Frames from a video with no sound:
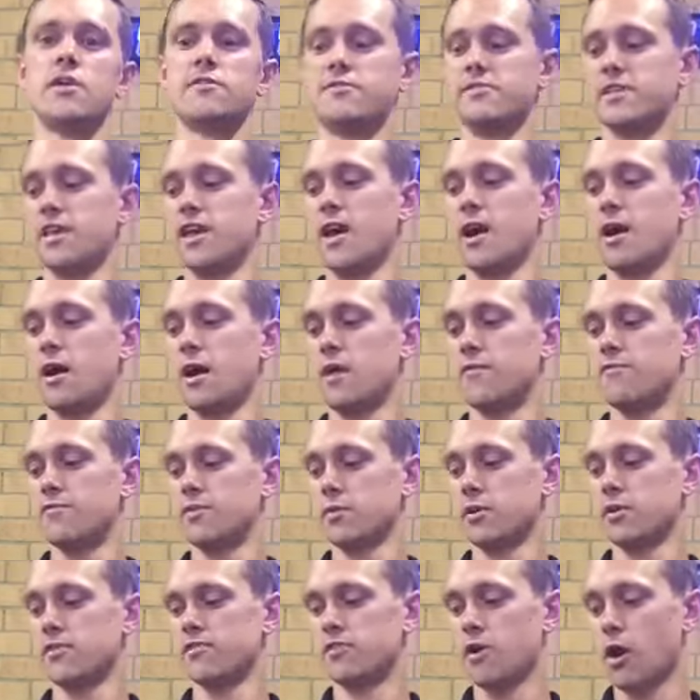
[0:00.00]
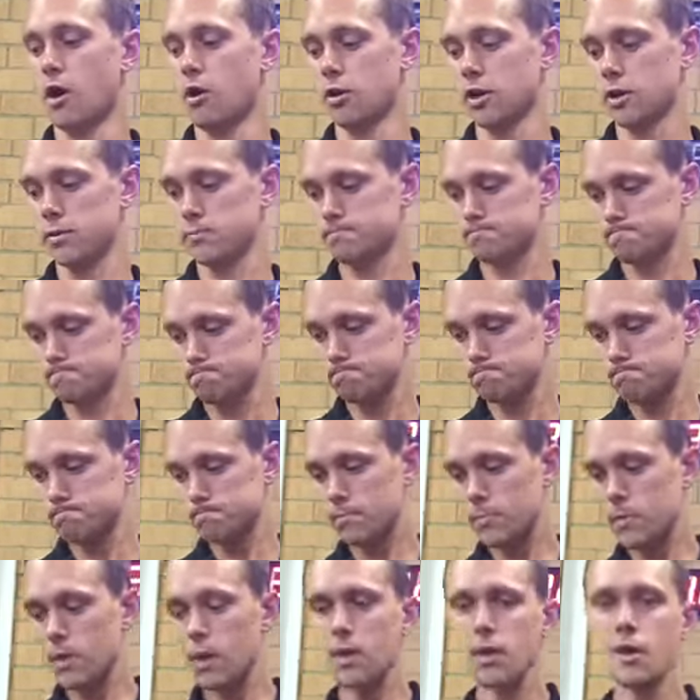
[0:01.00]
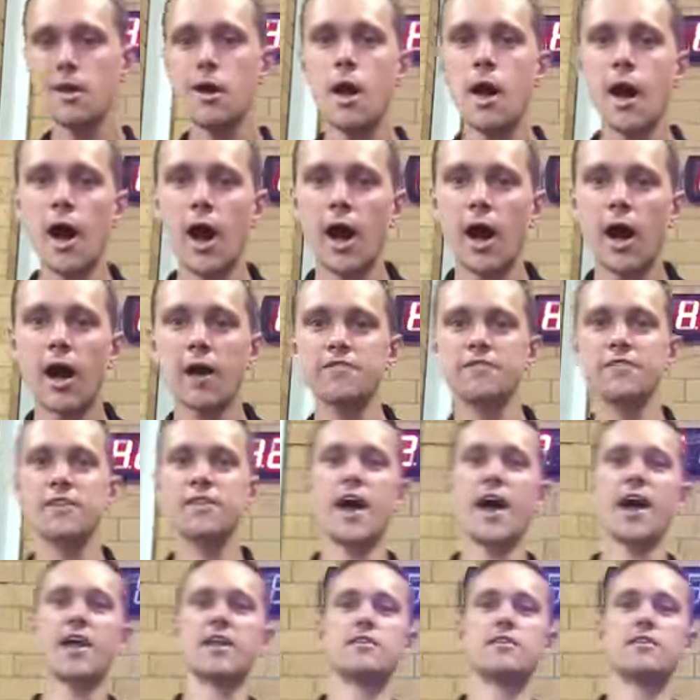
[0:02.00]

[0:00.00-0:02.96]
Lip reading: see how everyone's going. After that,